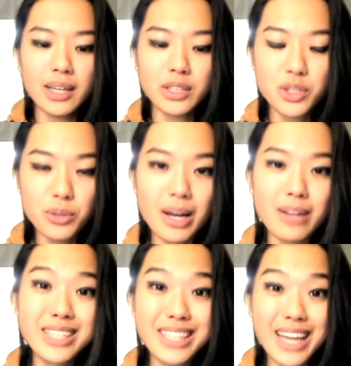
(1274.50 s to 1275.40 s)
2
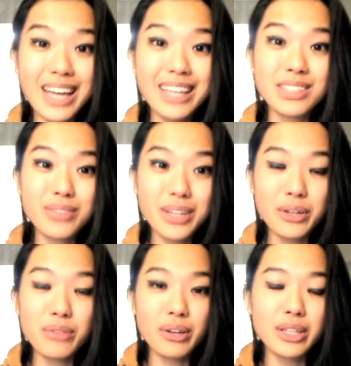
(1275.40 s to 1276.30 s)
rounds a day is
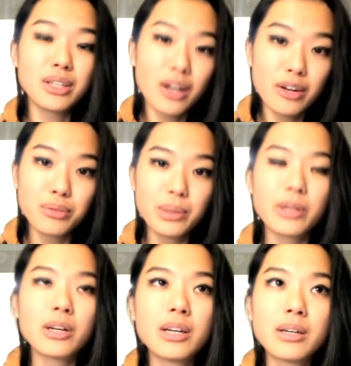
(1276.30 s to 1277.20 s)
very, very tough when
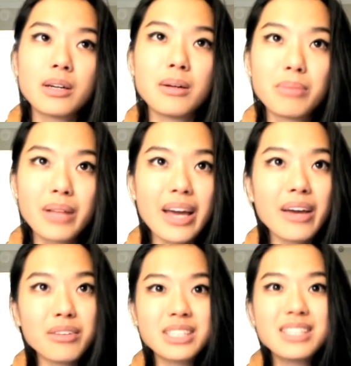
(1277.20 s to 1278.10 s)
you're
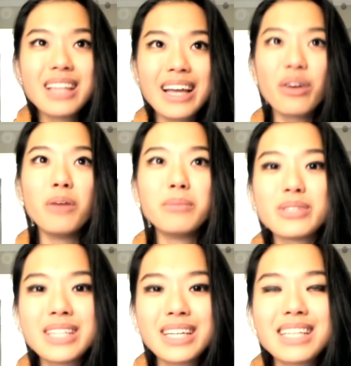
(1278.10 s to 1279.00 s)
playing like
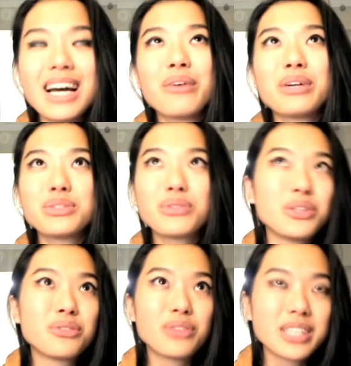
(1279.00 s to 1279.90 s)
almost 6 hours for
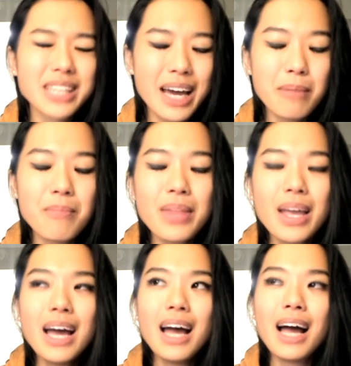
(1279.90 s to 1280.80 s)
your first game.
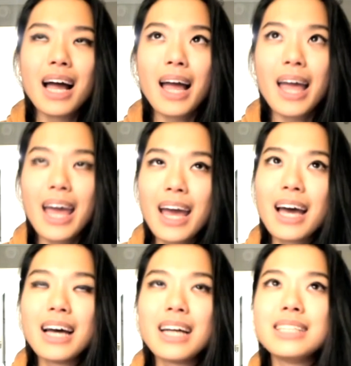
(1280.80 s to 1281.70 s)

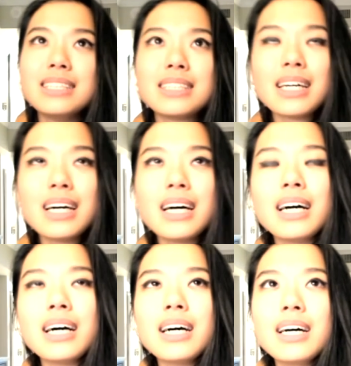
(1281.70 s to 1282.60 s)
And
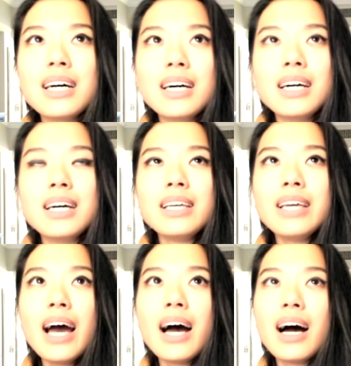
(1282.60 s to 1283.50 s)

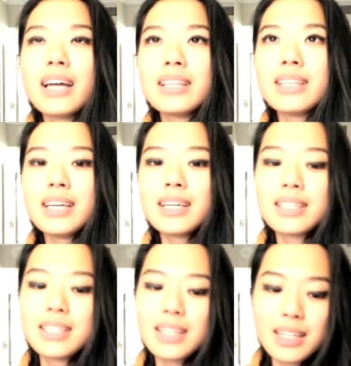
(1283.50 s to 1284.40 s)
yeah, I
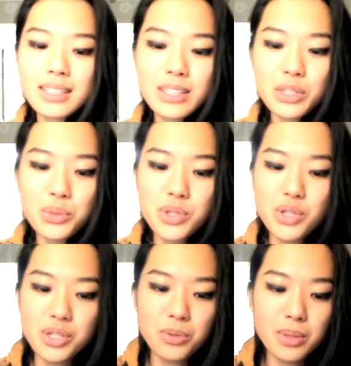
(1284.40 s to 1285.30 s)
think this was
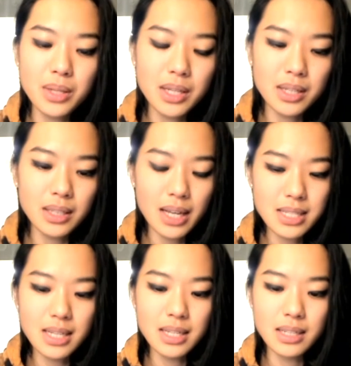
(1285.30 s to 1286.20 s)
just a really good
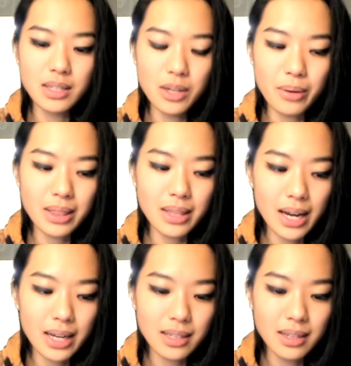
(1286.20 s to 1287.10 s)
lesson, knowing
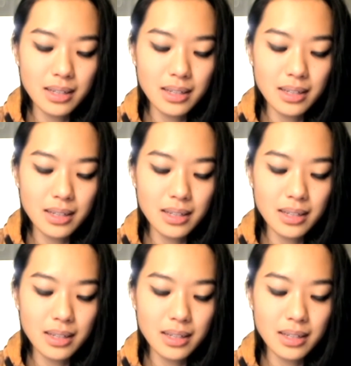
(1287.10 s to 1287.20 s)
that